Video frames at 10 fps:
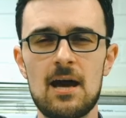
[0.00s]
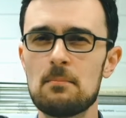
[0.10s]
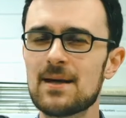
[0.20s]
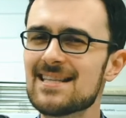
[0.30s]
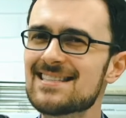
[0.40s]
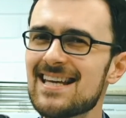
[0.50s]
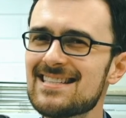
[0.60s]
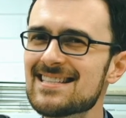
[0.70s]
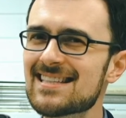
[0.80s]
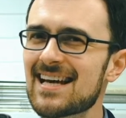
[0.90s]
but instead
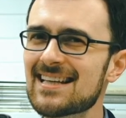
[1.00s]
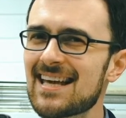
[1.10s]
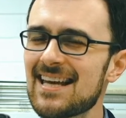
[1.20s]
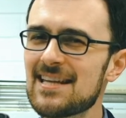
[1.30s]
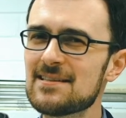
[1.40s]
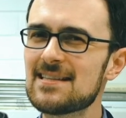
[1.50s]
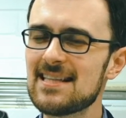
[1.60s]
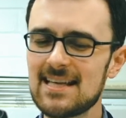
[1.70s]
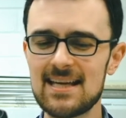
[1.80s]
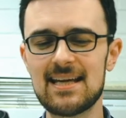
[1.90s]
to start getting you
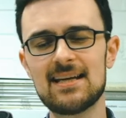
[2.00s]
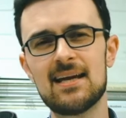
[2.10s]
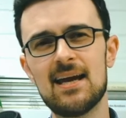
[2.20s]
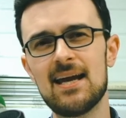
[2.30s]
thinking